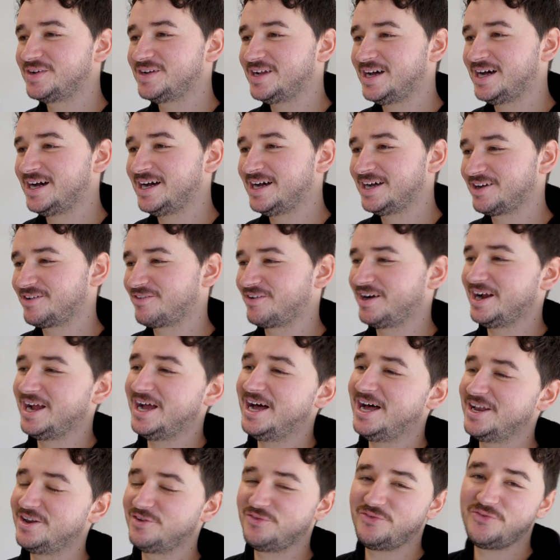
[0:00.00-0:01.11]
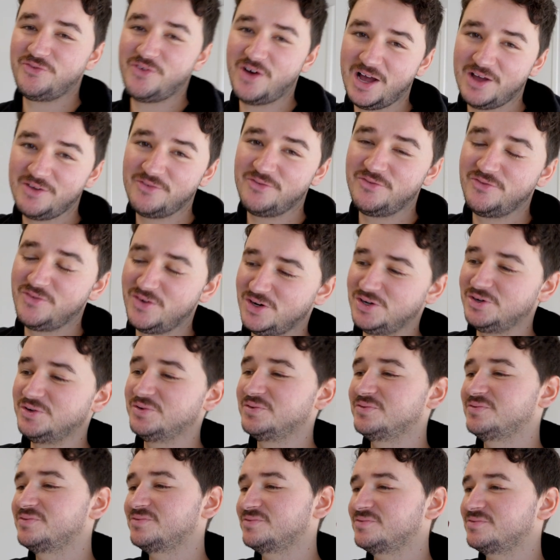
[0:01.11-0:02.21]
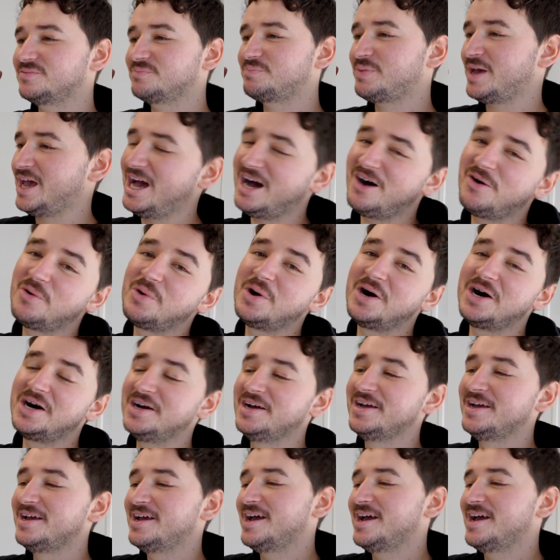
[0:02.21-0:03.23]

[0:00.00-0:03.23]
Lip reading: ground, a 5 volt power,